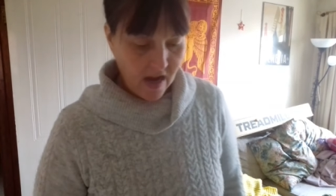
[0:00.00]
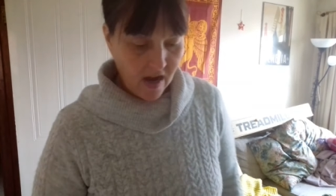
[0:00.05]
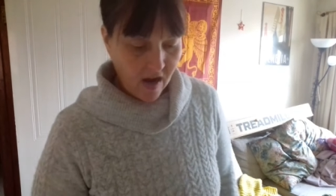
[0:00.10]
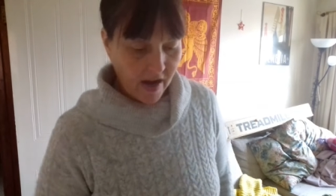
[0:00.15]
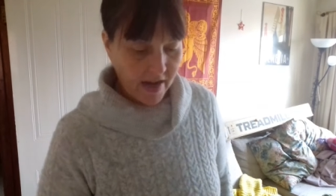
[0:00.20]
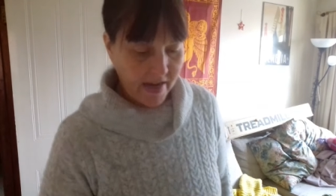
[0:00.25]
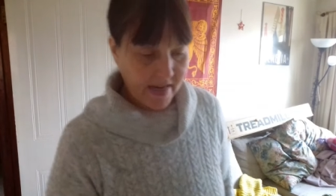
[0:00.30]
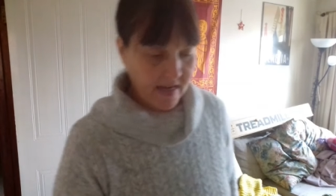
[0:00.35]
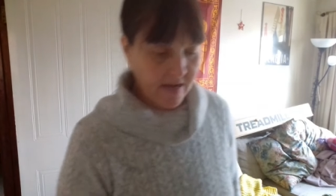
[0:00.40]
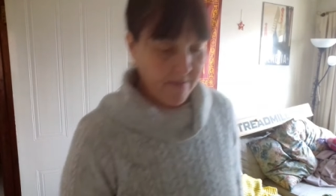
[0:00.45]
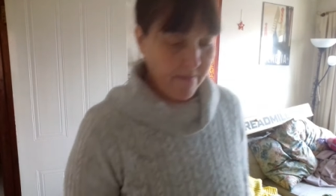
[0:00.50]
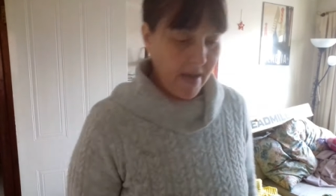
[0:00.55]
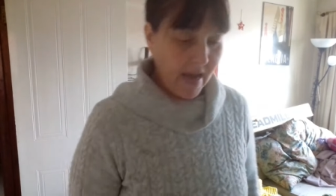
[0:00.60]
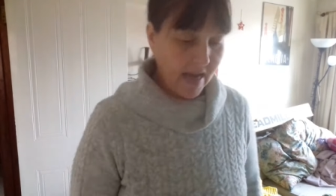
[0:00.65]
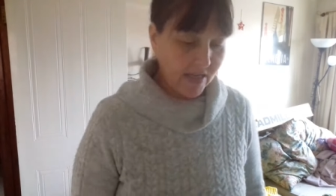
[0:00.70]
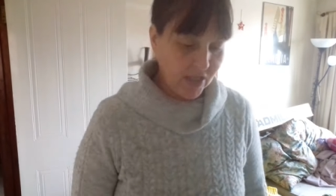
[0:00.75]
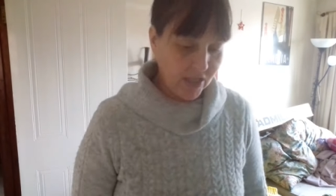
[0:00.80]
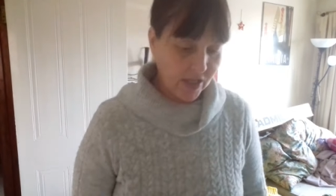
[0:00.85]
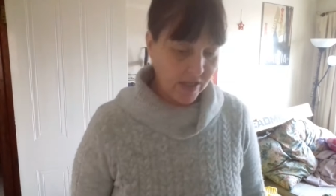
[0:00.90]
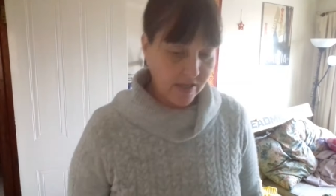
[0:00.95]
I can
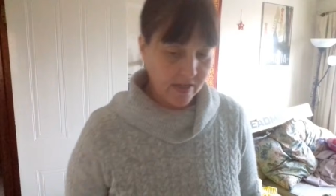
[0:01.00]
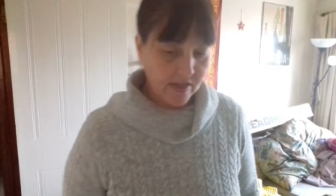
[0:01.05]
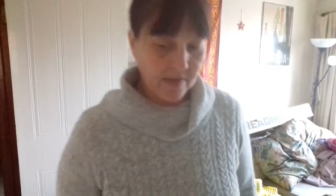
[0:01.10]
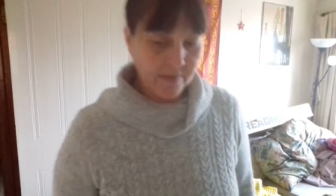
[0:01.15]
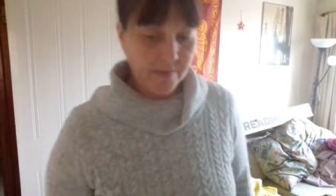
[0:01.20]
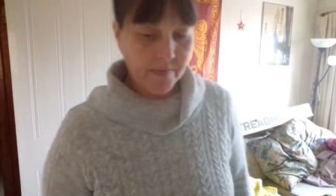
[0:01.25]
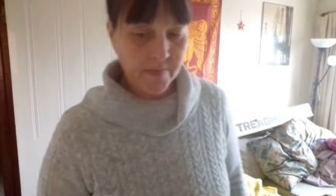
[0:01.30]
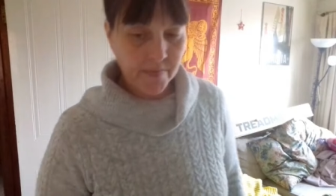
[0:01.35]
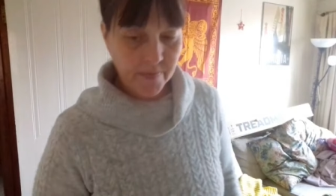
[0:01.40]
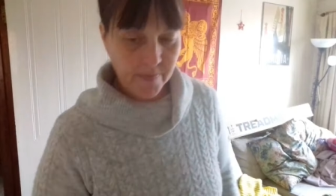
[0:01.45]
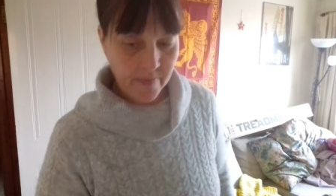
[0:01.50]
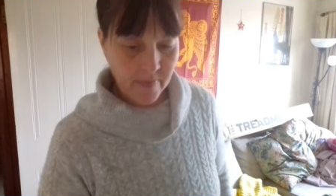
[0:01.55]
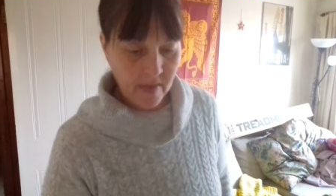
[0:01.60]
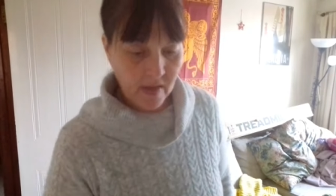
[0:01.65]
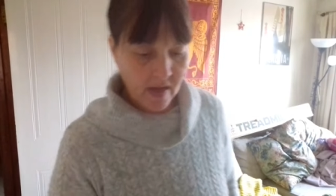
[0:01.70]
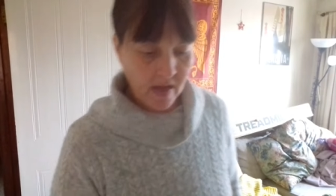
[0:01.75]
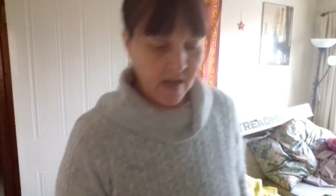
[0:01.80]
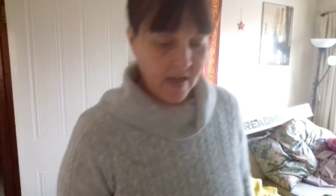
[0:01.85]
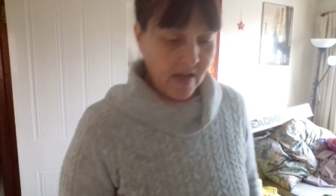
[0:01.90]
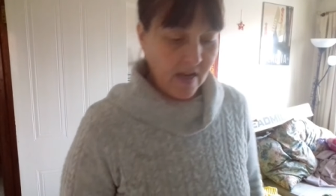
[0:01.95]
imagine
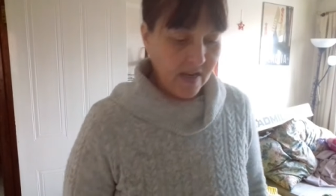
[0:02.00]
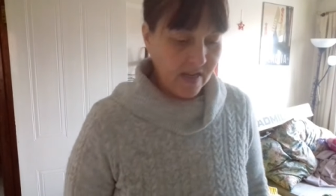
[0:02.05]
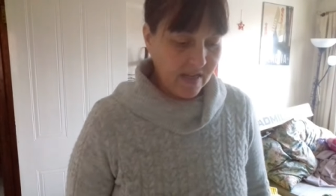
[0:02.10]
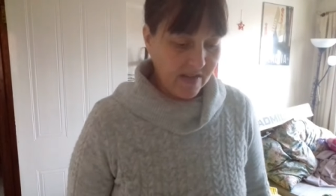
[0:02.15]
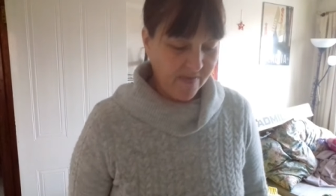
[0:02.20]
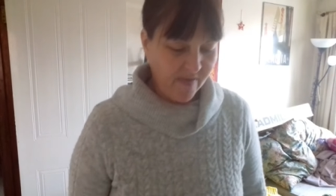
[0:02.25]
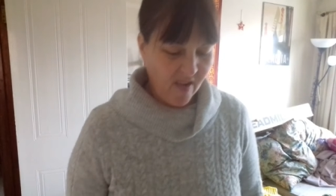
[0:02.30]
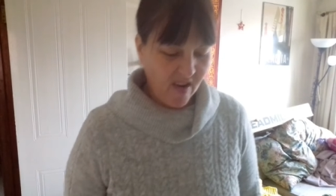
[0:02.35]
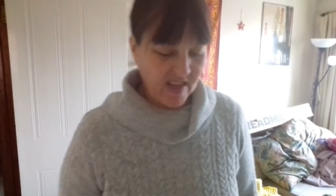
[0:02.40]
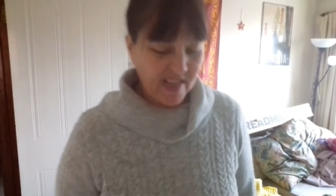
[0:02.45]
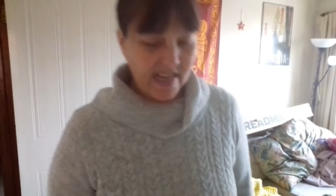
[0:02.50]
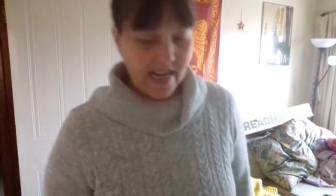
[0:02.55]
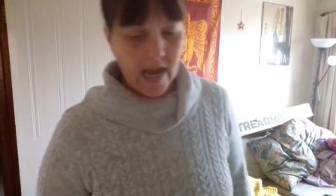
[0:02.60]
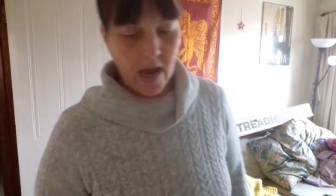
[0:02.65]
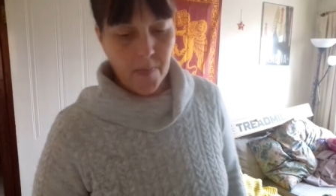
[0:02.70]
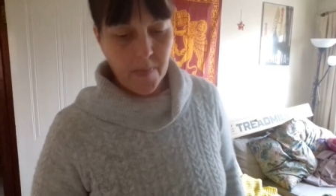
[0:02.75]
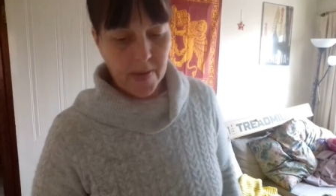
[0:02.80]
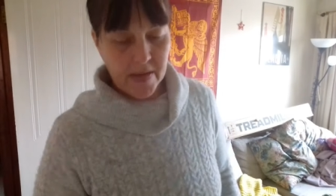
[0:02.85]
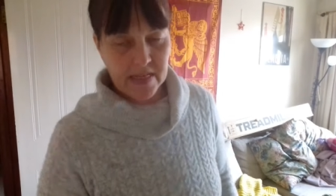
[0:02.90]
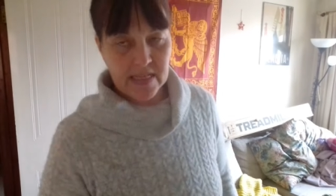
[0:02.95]
dividing it
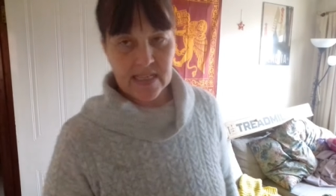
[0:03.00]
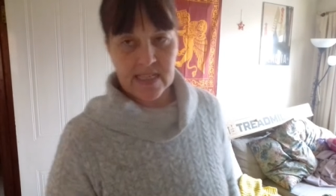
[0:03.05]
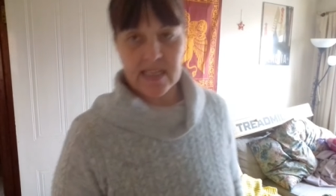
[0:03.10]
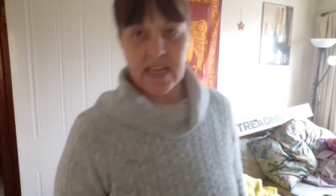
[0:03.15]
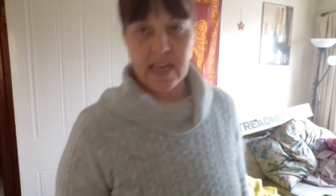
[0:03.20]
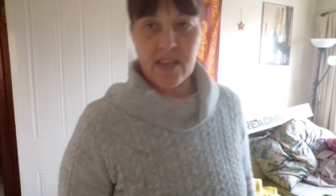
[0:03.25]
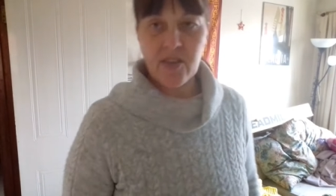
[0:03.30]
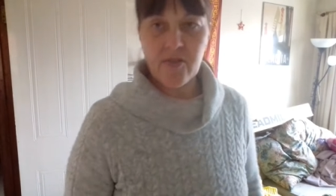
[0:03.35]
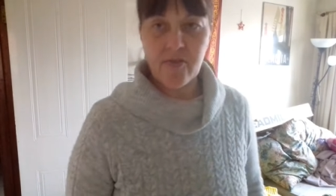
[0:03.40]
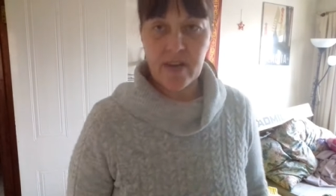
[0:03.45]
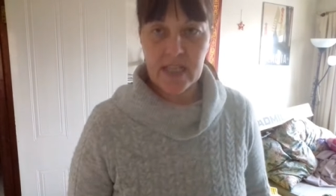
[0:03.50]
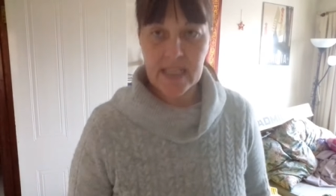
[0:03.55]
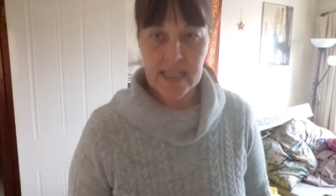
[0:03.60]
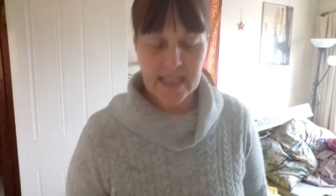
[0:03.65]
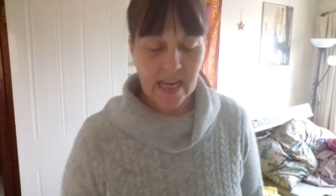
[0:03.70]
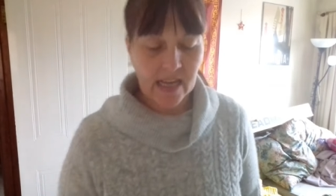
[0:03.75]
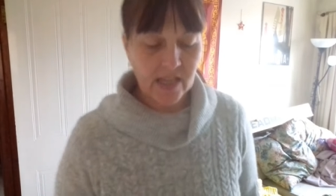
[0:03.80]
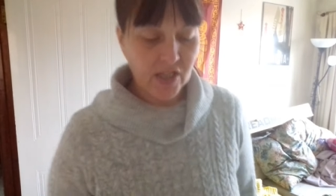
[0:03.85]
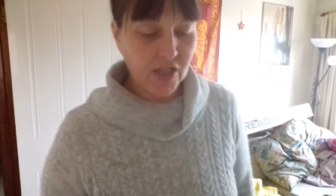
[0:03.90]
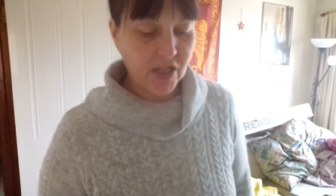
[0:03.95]
up into, say, 3
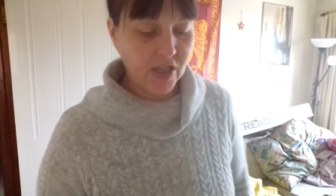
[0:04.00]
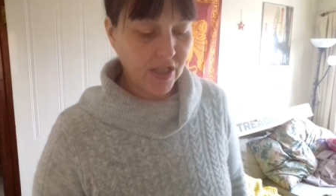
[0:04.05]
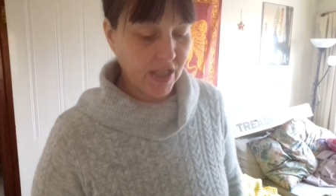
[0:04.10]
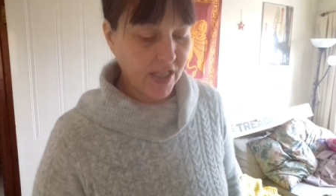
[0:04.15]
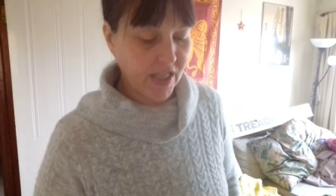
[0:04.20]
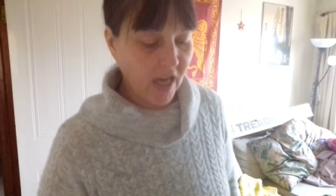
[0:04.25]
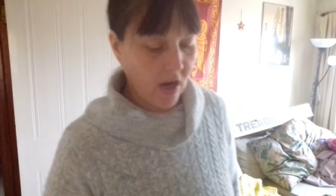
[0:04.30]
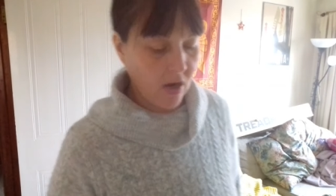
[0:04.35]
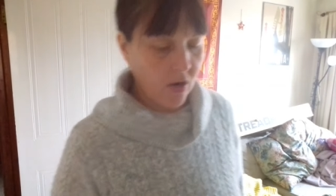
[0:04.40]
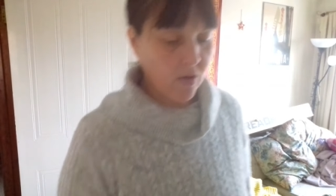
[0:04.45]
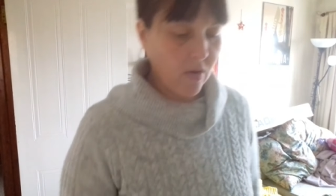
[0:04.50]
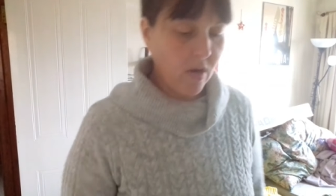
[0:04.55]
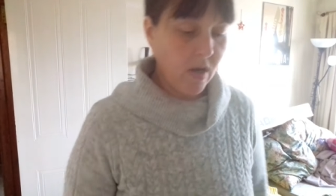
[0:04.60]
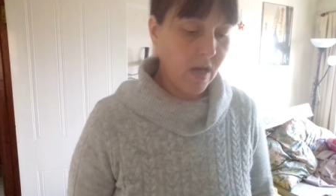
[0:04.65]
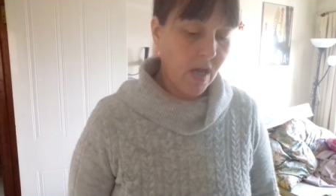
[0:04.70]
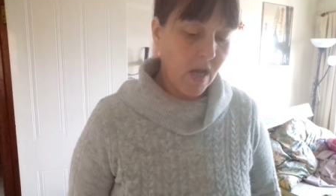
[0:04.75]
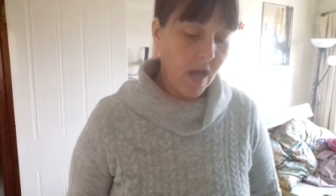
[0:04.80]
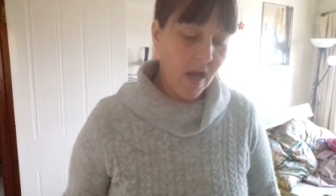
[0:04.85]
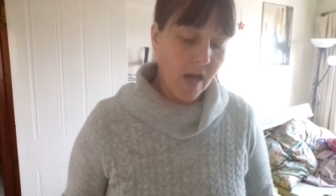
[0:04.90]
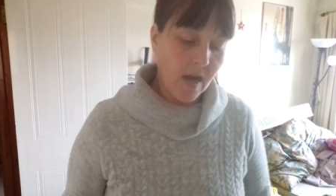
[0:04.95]
sessions. So
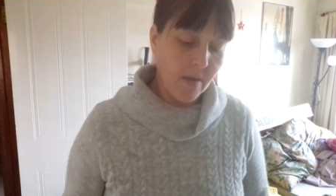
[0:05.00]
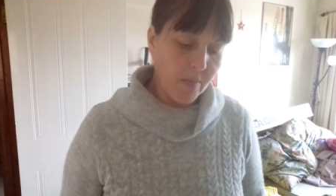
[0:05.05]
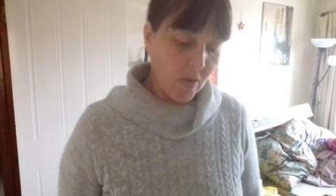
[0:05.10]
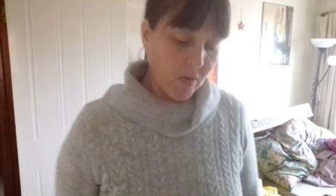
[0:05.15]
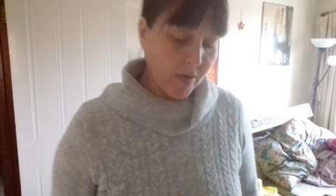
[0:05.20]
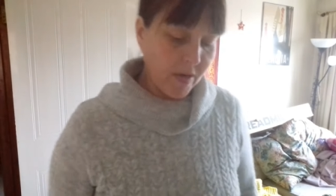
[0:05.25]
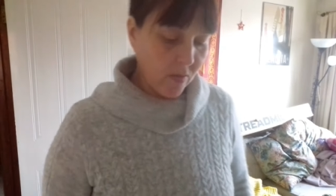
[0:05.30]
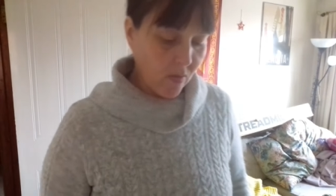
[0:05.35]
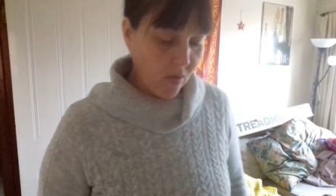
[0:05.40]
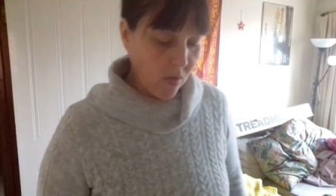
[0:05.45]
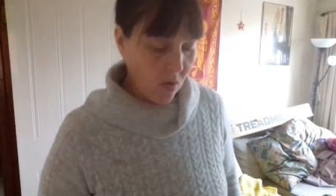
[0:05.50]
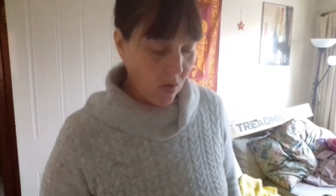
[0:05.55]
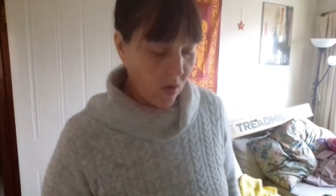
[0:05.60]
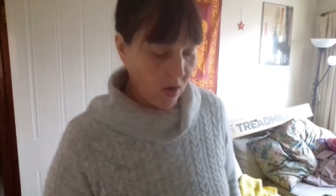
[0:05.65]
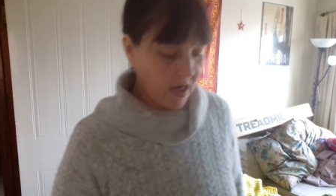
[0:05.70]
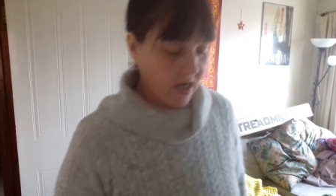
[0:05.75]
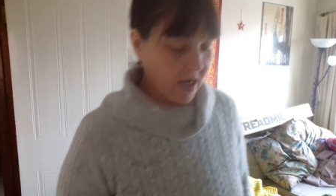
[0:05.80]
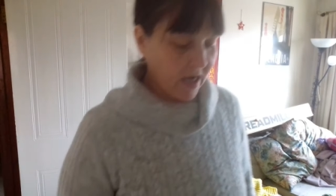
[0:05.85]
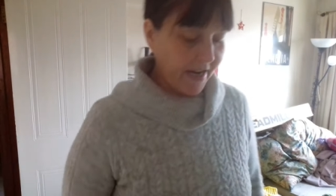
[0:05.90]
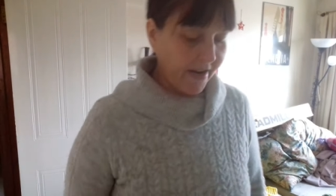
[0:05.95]
a morning walk,
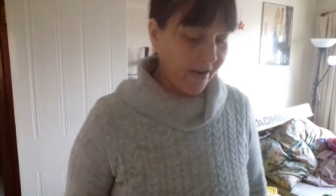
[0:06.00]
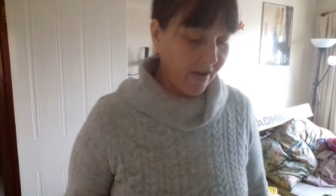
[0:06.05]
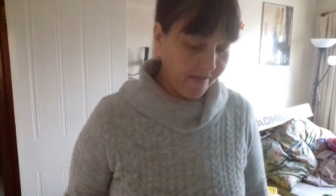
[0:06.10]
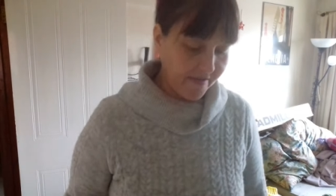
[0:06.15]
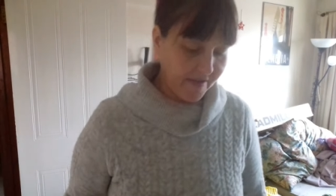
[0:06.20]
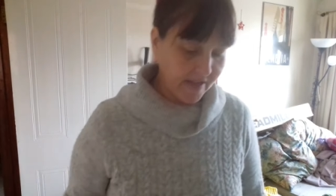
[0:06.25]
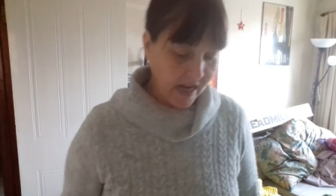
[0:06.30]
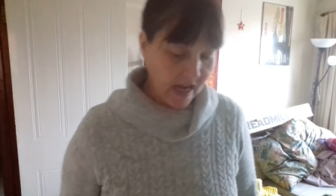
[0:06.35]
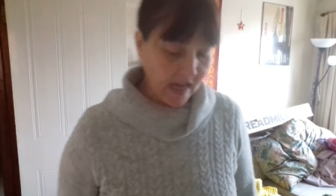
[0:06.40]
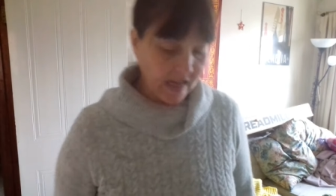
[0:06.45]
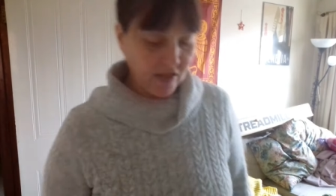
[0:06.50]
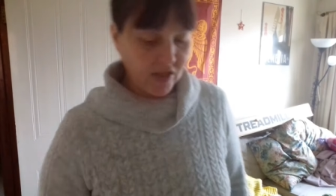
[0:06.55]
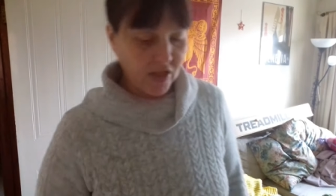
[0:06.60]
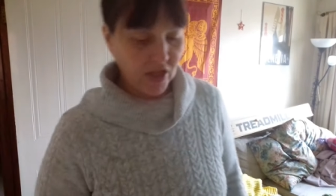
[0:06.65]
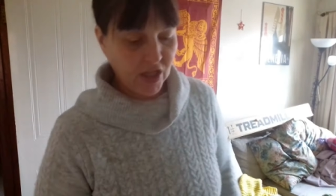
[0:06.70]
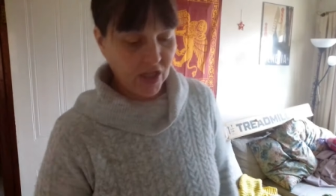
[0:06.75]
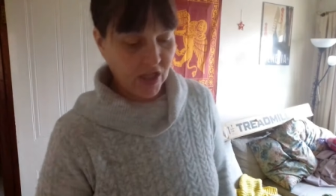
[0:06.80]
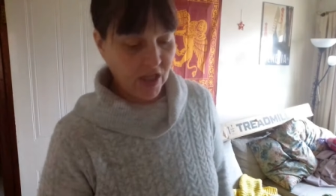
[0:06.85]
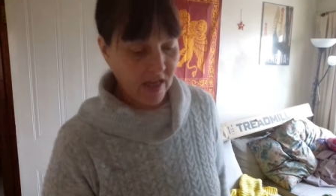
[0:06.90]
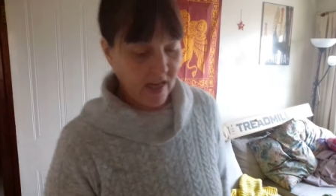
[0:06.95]
an after
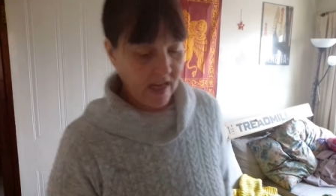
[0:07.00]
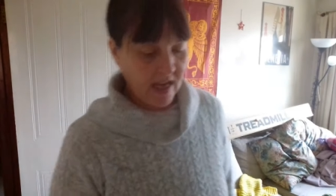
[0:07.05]
lunch,